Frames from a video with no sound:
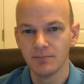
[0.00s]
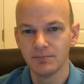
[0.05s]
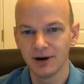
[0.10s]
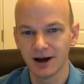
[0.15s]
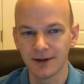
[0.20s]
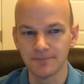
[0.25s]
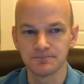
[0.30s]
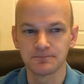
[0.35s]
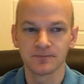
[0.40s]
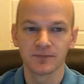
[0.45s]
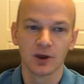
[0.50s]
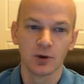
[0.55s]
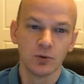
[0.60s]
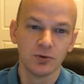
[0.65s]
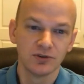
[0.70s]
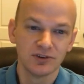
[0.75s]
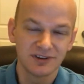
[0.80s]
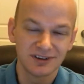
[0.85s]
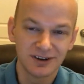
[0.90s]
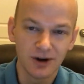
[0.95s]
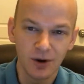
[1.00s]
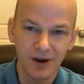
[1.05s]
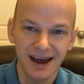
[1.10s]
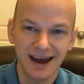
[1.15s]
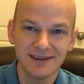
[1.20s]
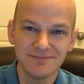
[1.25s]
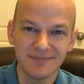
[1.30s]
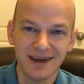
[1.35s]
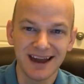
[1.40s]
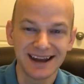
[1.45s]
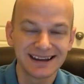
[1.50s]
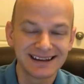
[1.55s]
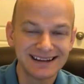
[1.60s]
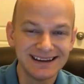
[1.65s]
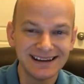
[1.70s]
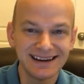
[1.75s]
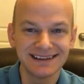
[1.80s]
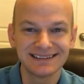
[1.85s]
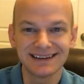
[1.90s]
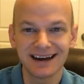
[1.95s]
But Go ahead and
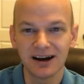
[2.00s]
get a